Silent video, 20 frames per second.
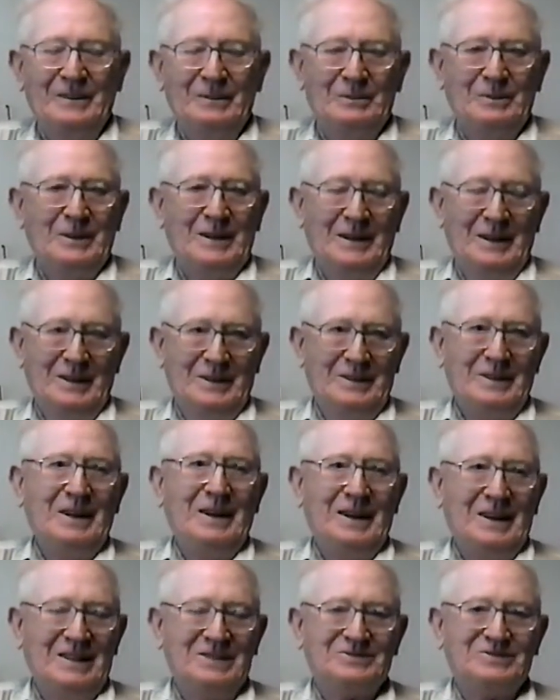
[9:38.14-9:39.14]
Well,
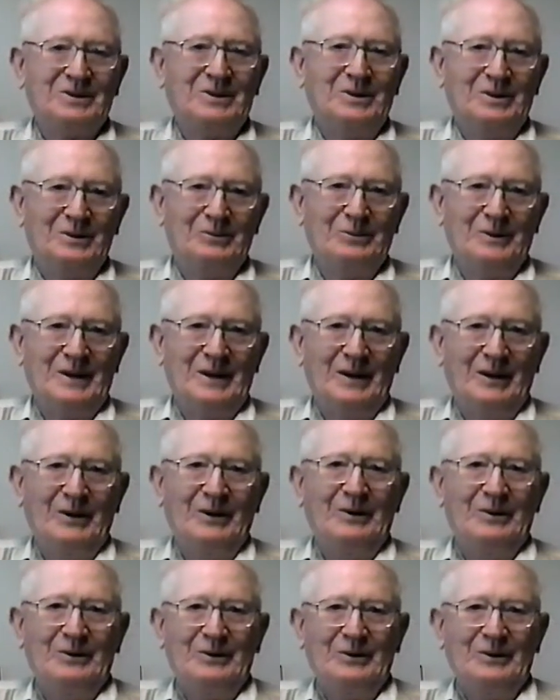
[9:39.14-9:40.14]
yes, all the way
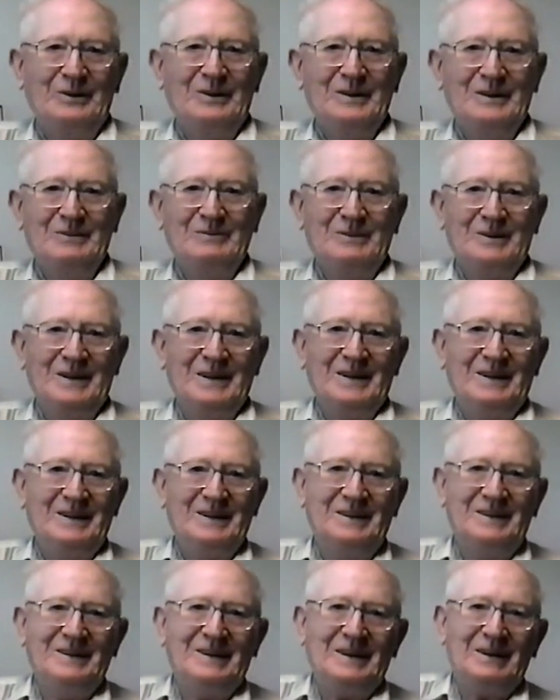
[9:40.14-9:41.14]
long, but I
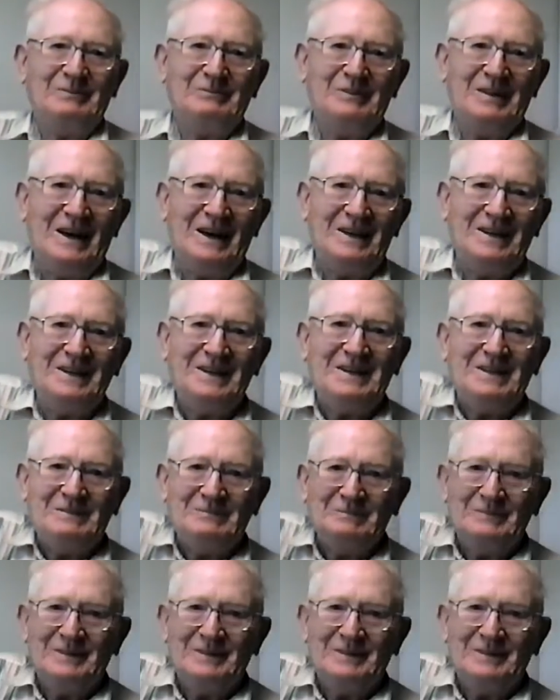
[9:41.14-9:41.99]
didn't dig them that deep.